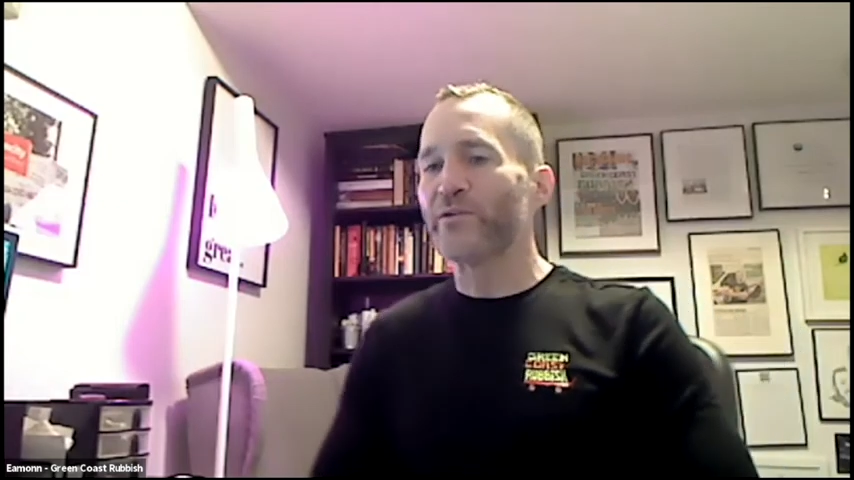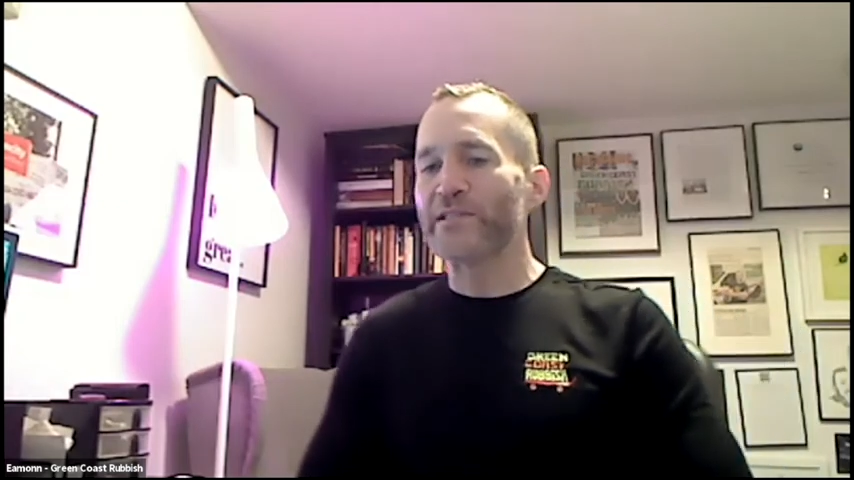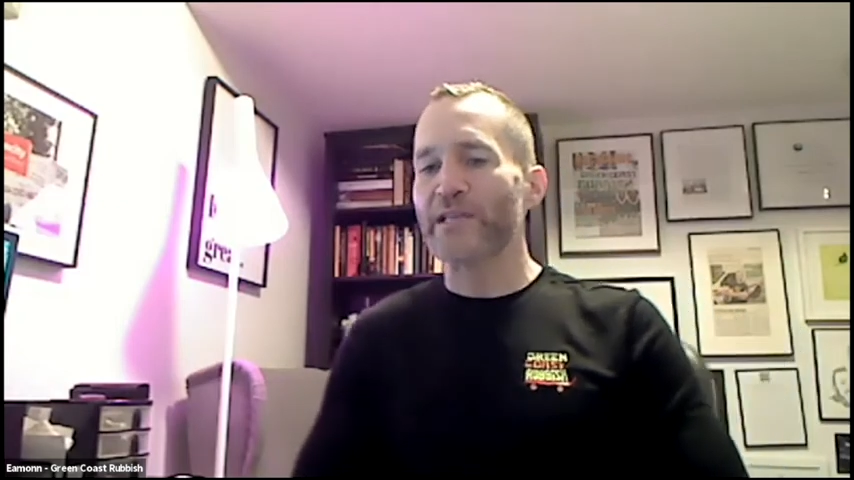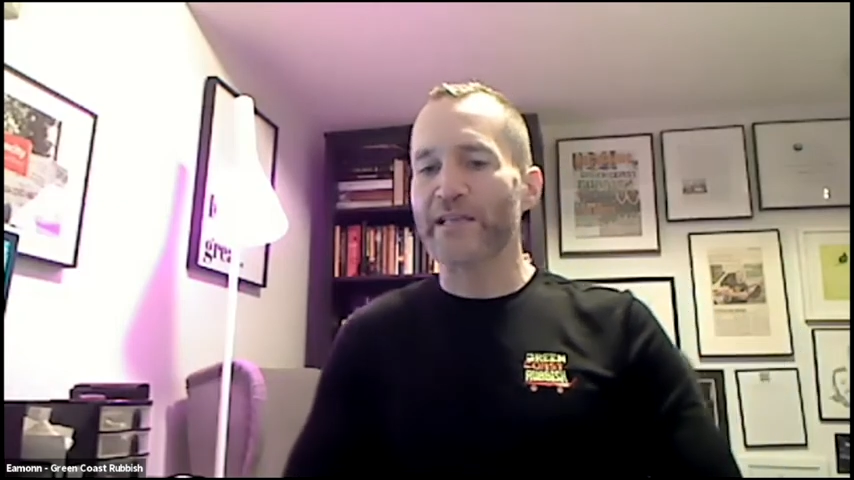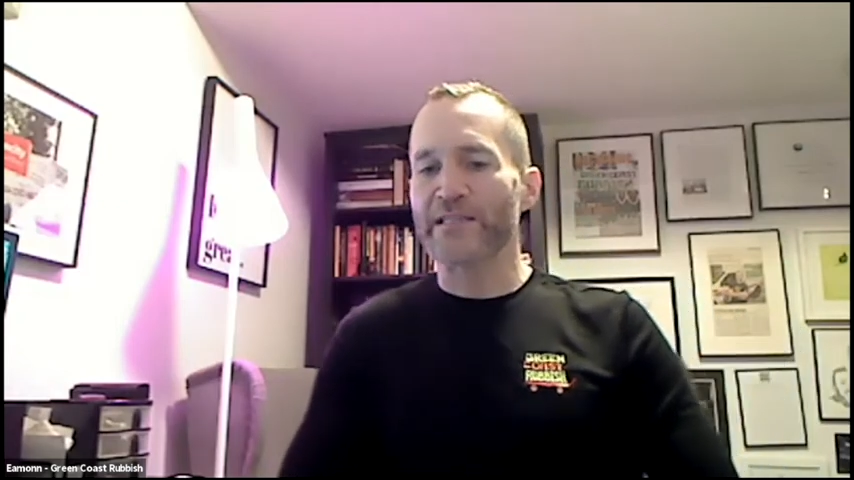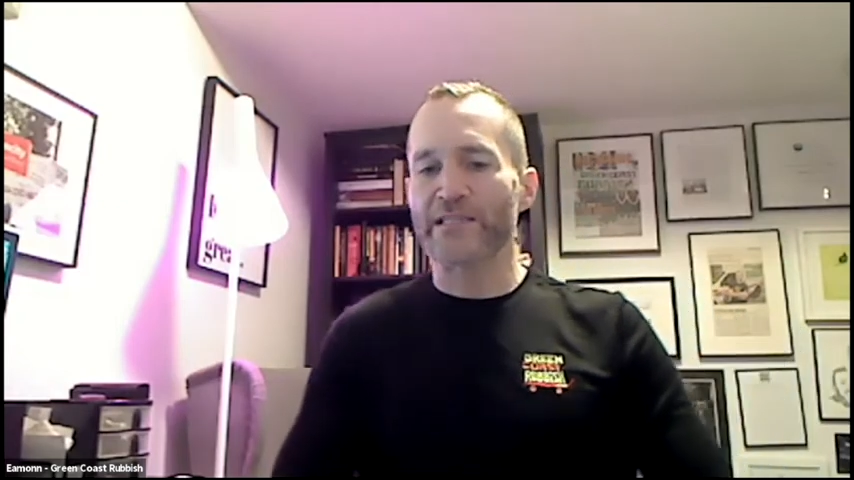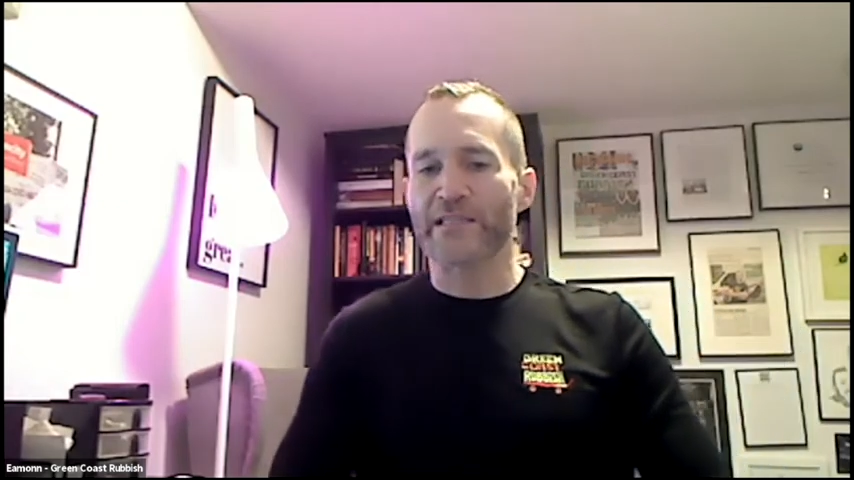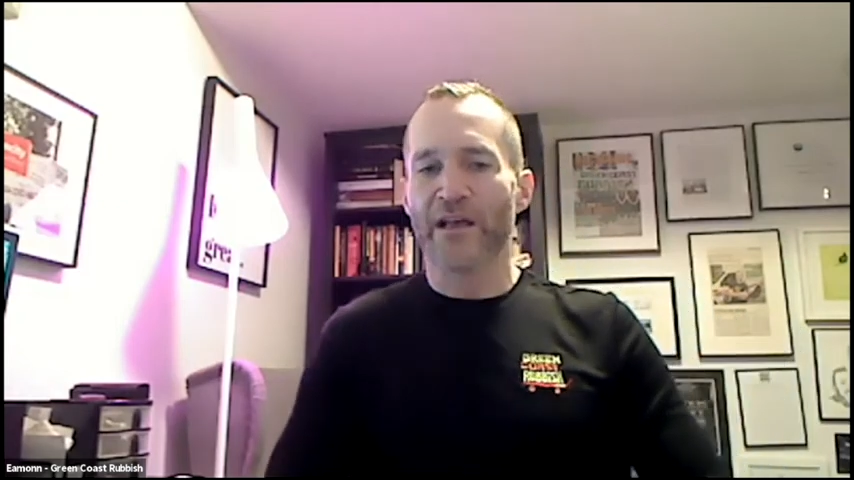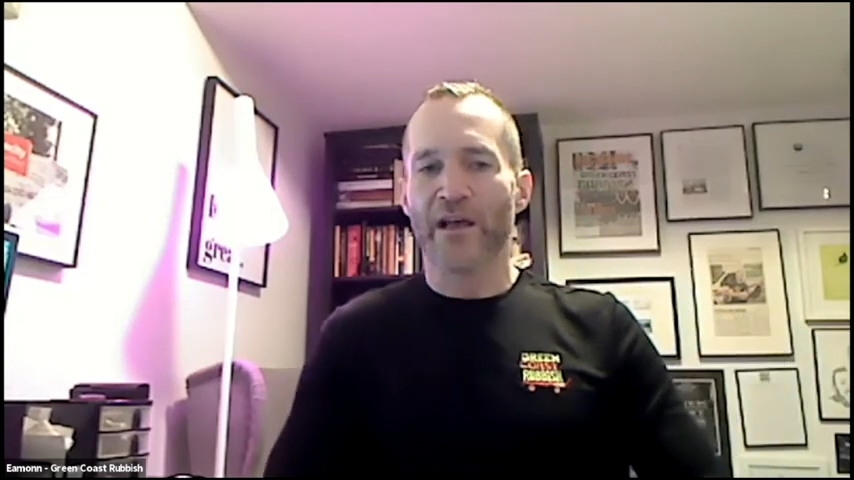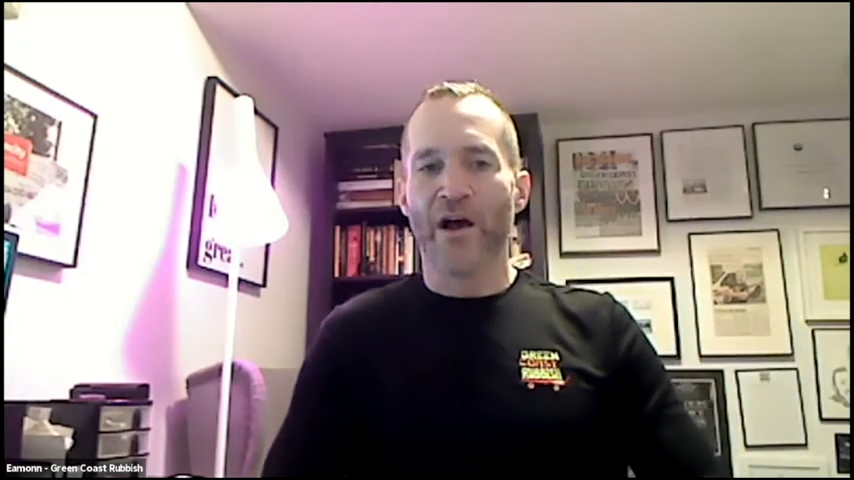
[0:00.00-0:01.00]

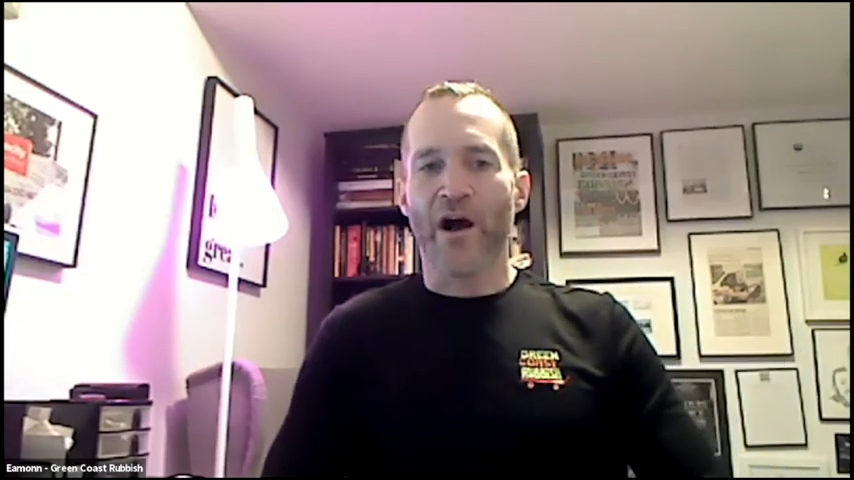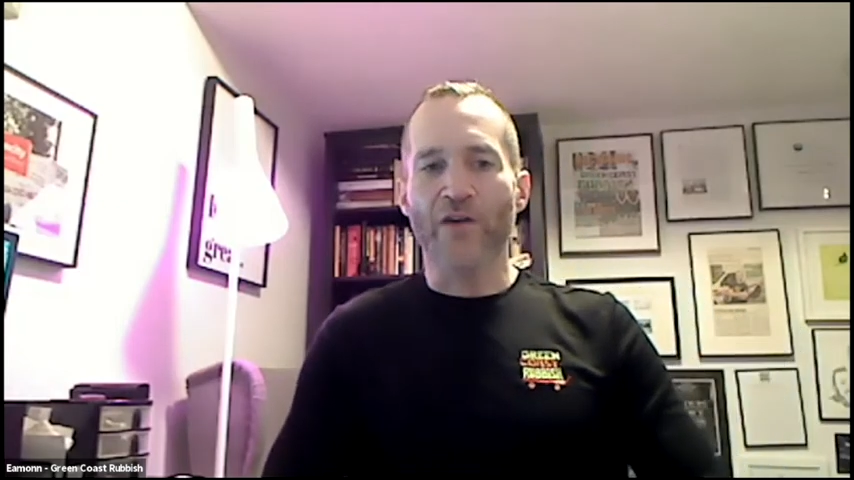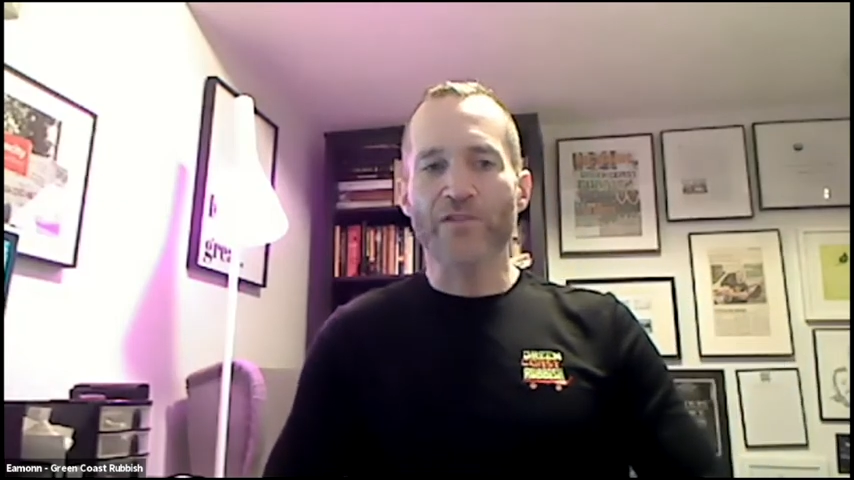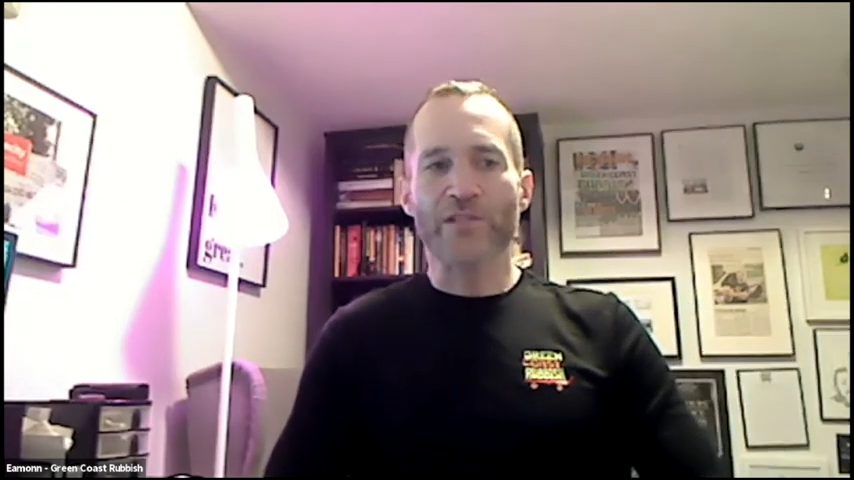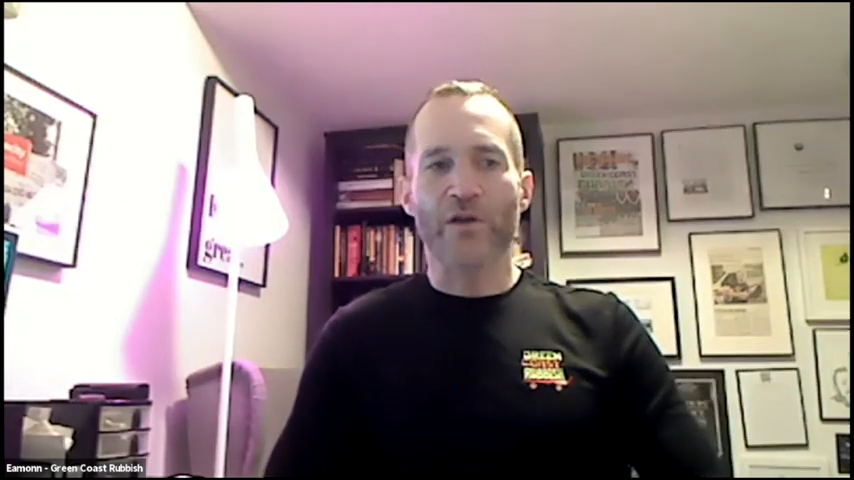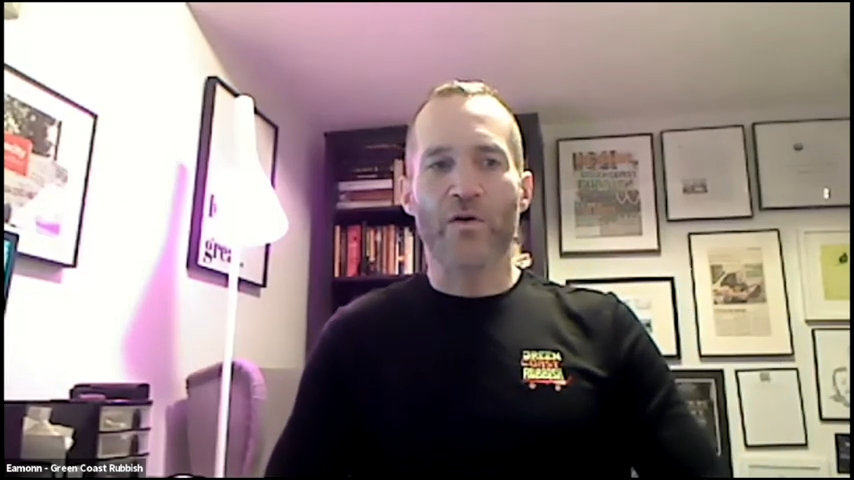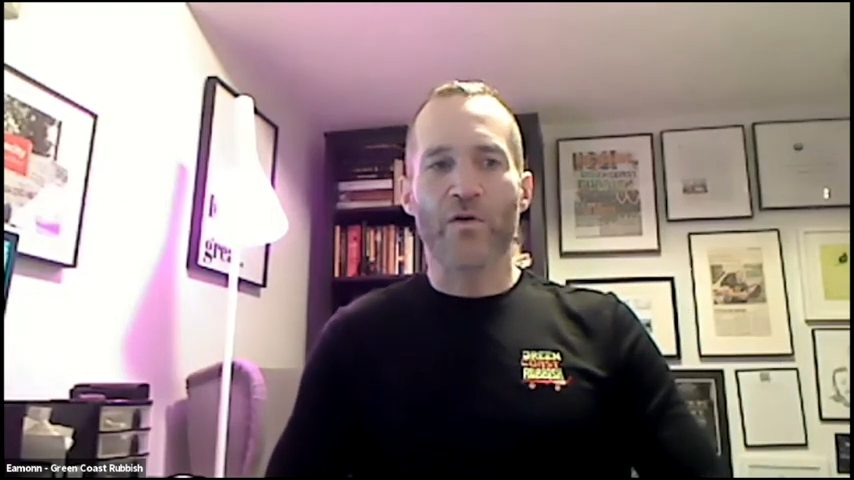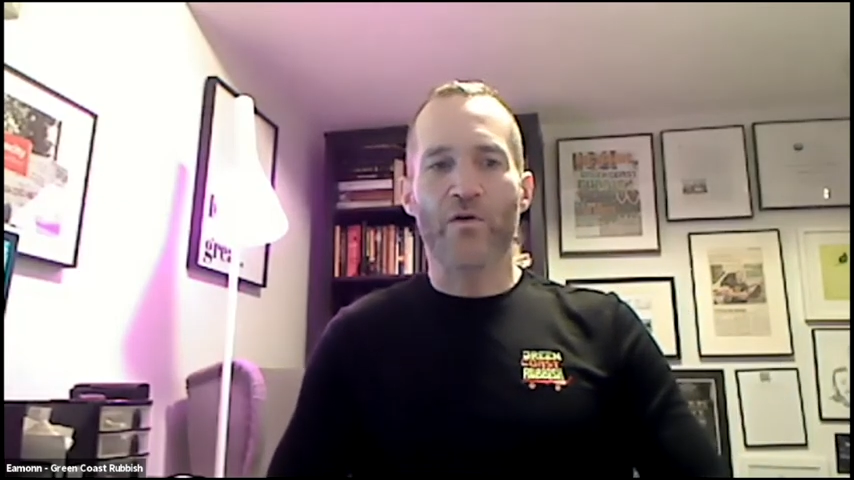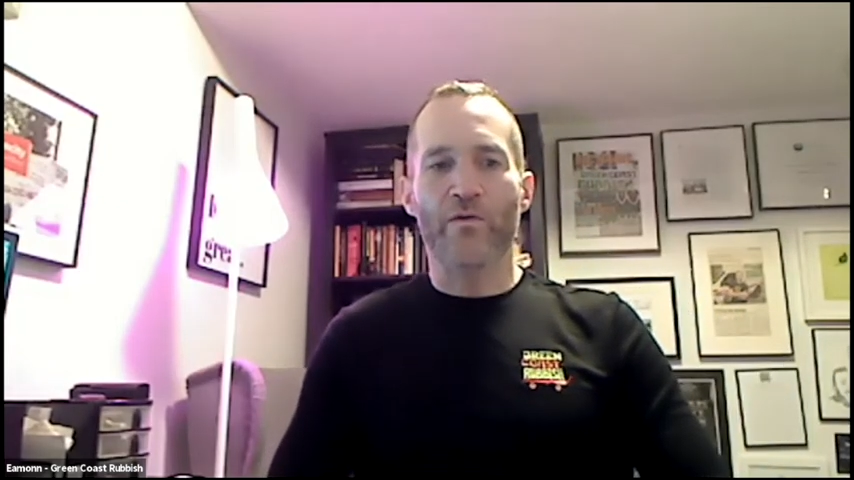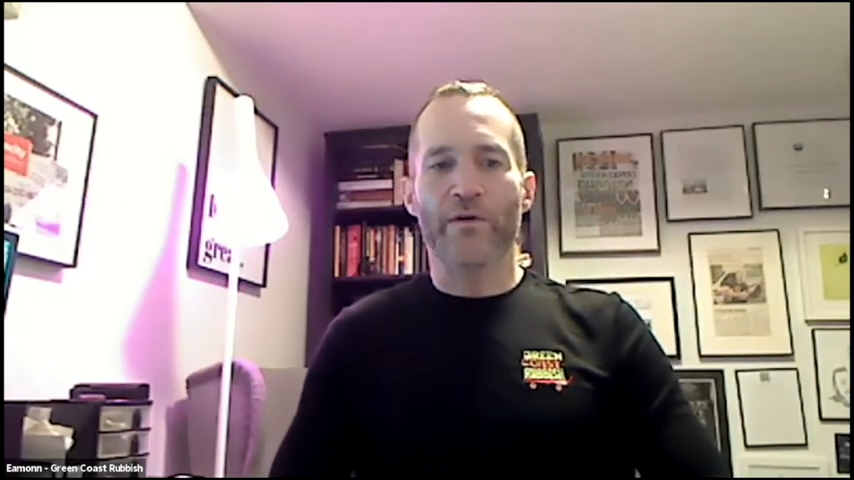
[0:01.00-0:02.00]
it's
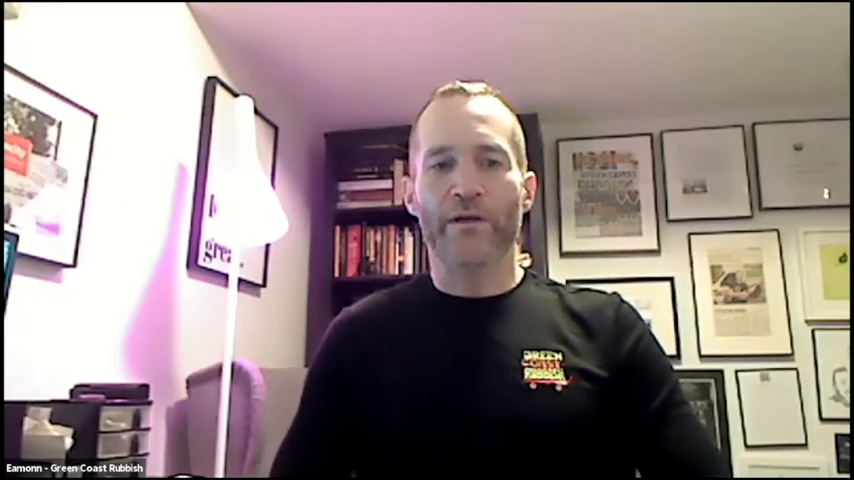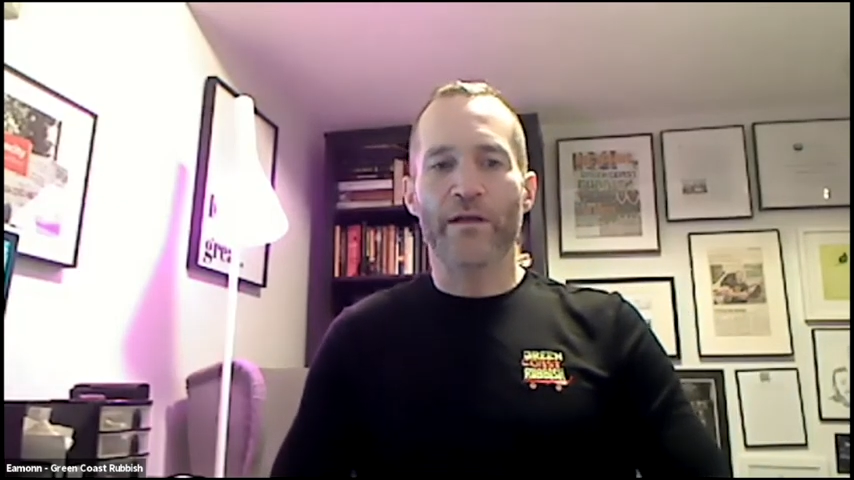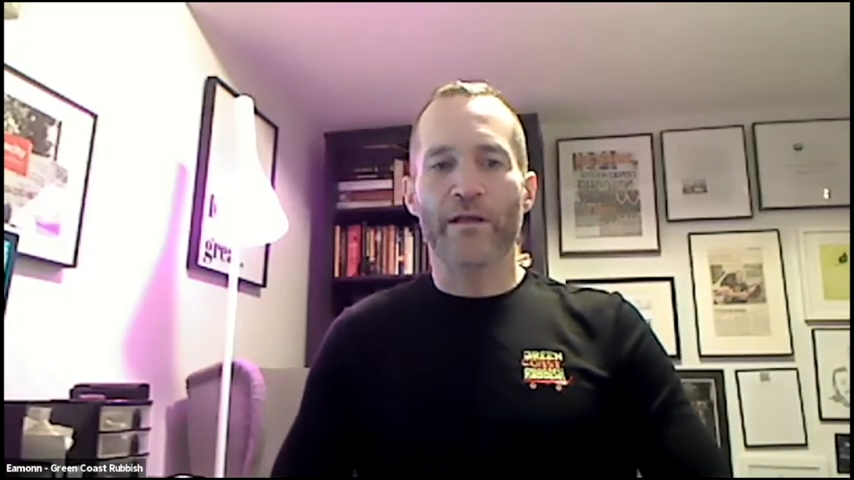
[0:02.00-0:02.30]
also